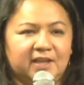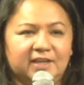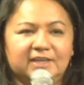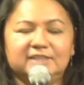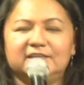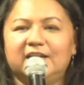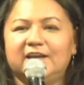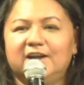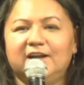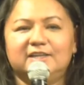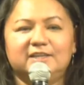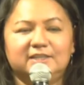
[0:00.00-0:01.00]
And he said, I
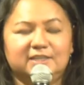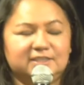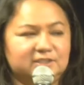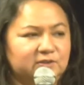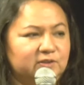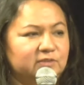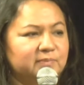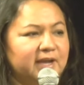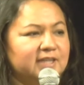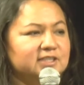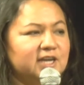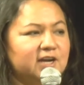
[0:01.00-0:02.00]
got to this old
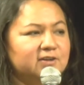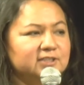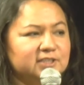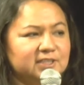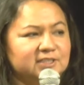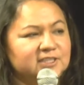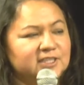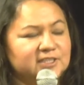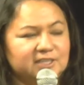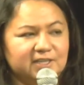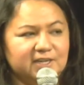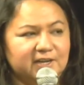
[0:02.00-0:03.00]
man's house in
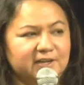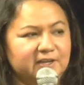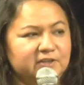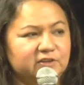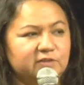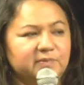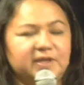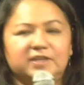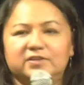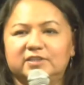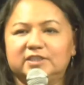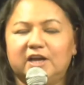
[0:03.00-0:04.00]
Siksika. He took me
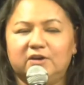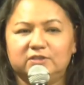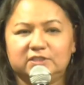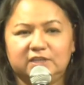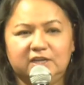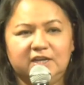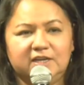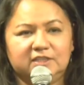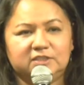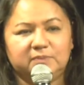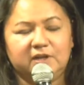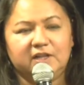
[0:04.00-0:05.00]
to his house, little
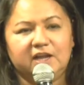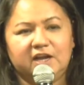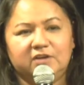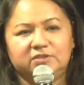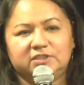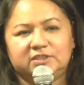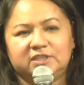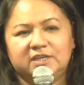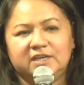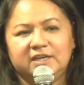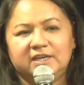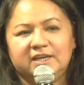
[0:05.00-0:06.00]
small house.
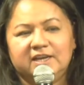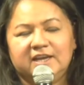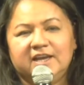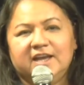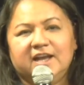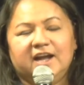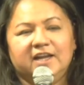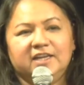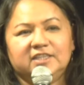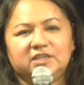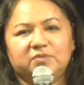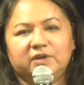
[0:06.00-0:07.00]
And
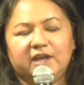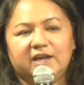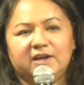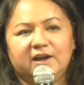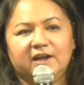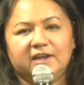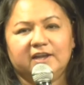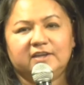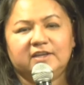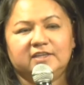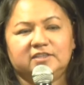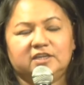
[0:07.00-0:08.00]
he said, when I got
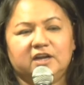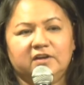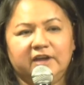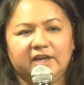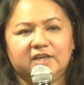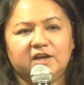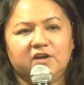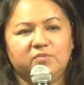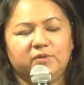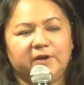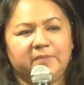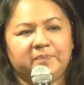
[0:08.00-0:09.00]
in, he said, all right,
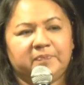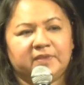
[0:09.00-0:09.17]
cowboy.